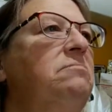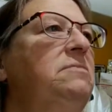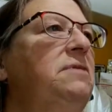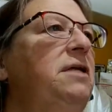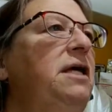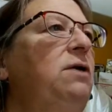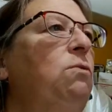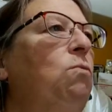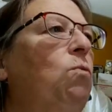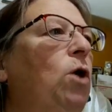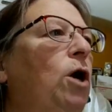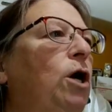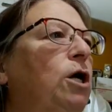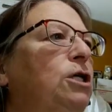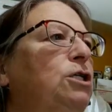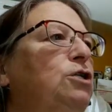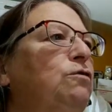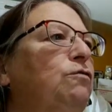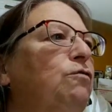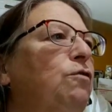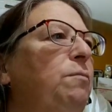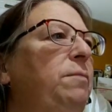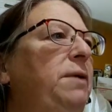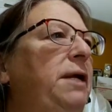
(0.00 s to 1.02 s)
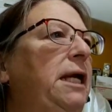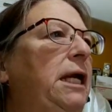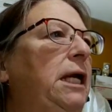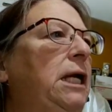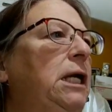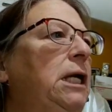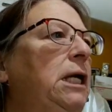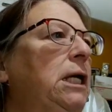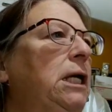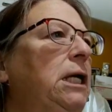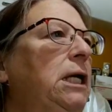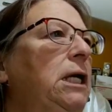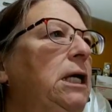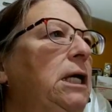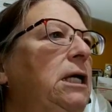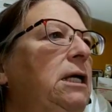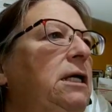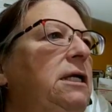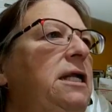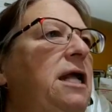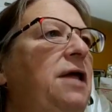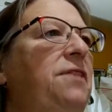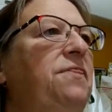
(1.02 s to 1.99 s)
It works for me.
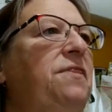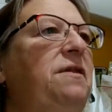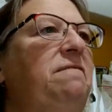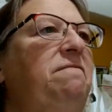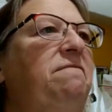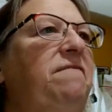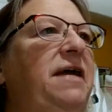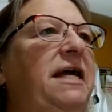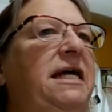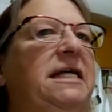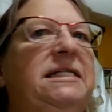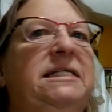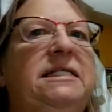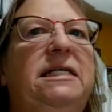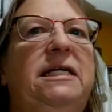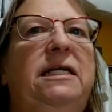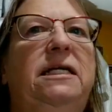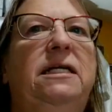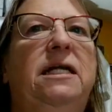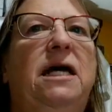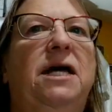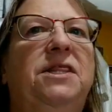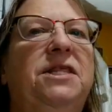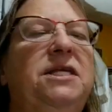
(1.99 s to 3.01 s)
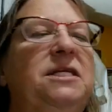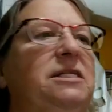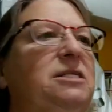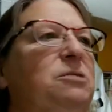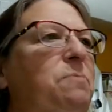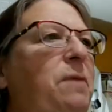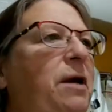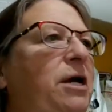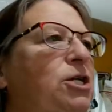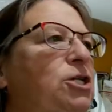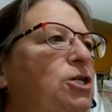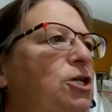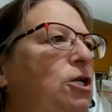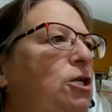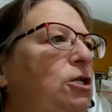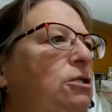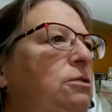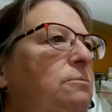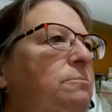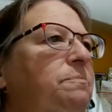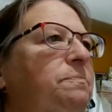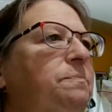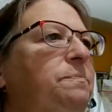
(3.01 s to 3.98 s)
Nothing fancy, nothing special.
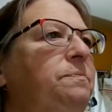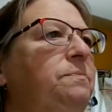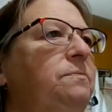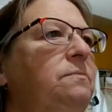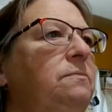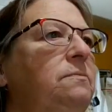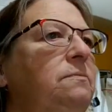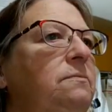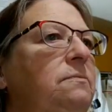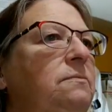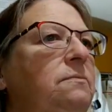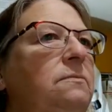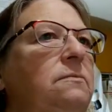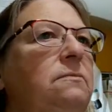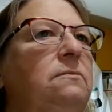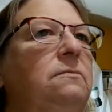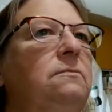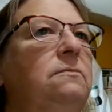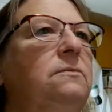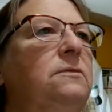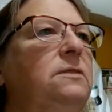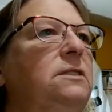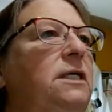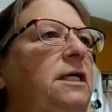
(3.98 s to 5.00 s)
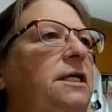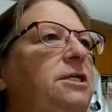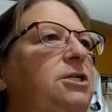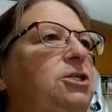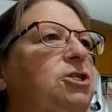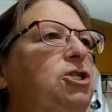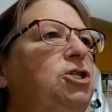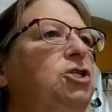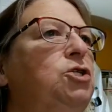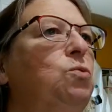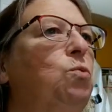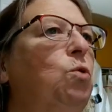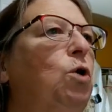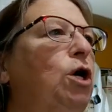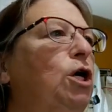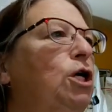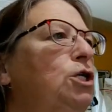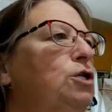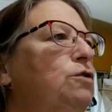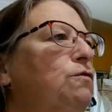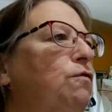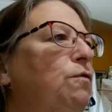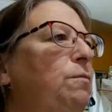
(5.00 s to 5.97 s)
It just
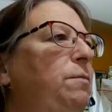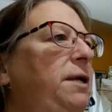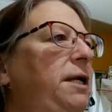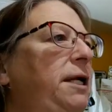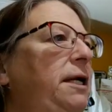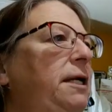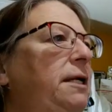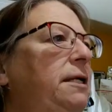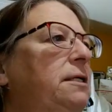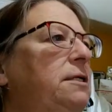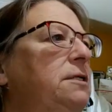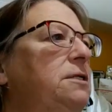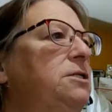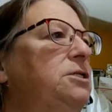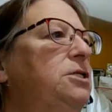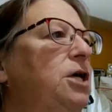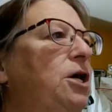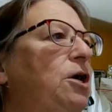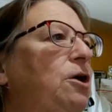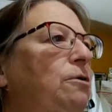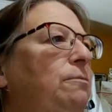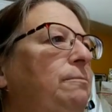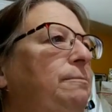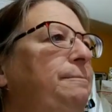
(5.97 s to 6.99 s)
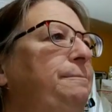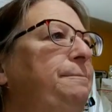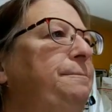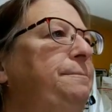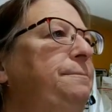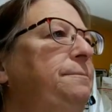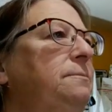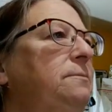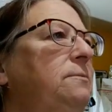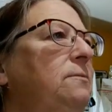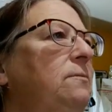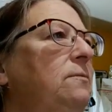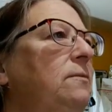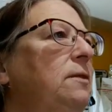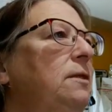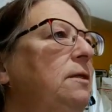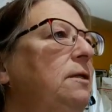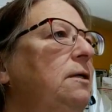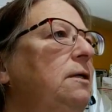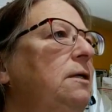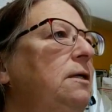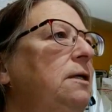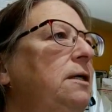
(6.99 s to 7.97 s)
works for me. So
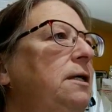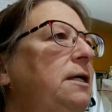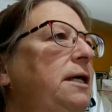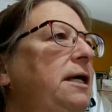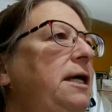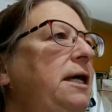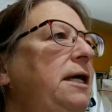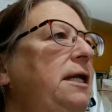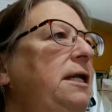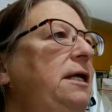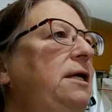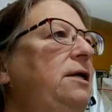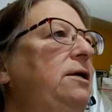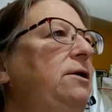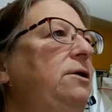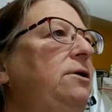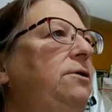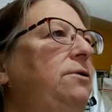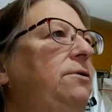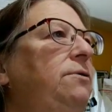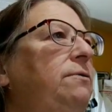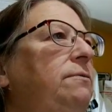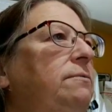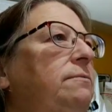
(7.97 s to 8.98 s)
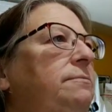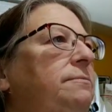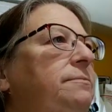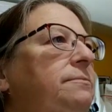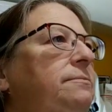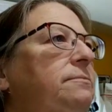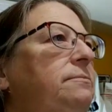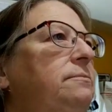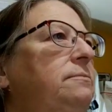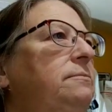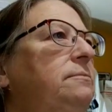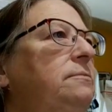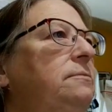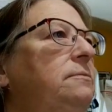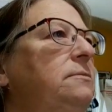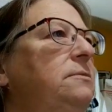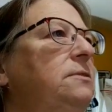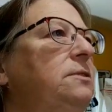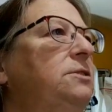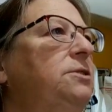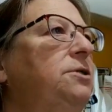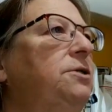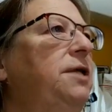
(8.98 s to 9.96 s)
Anywho,
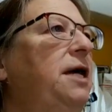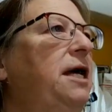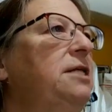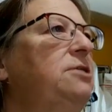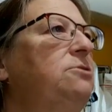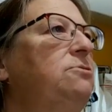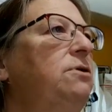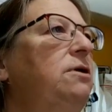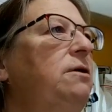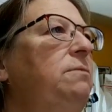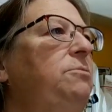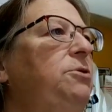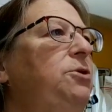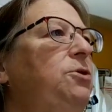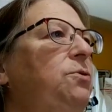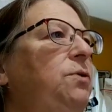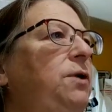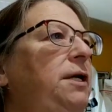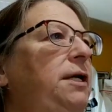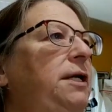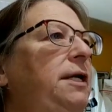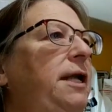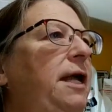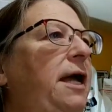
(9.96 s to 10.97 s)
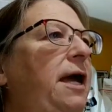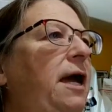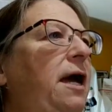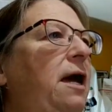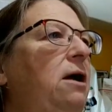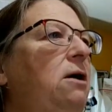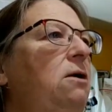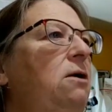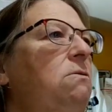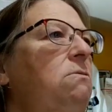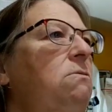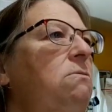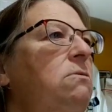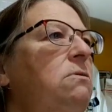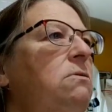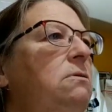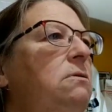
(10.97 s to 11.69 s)
so that's what I'm doing now.